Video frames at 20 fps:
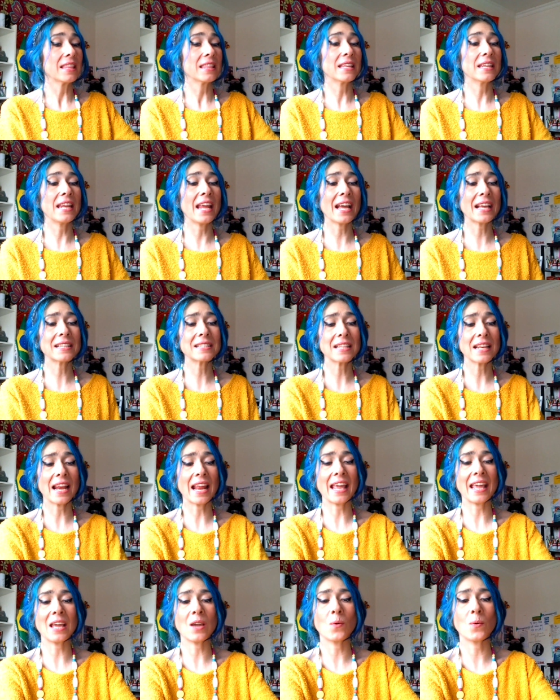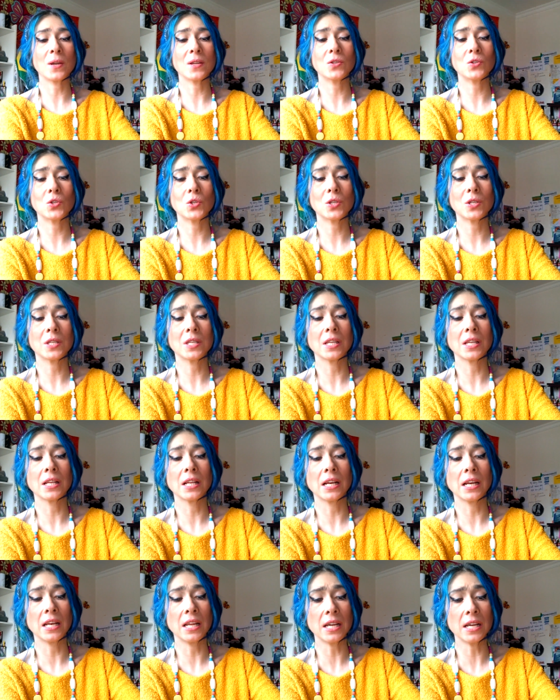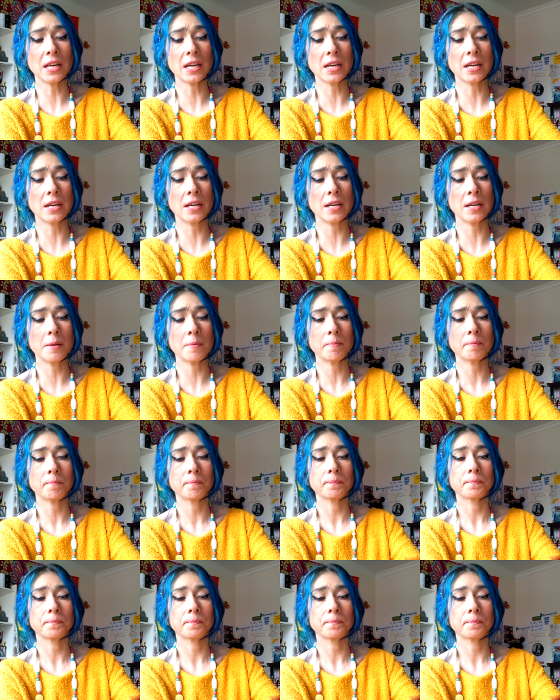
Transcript: The next language to learn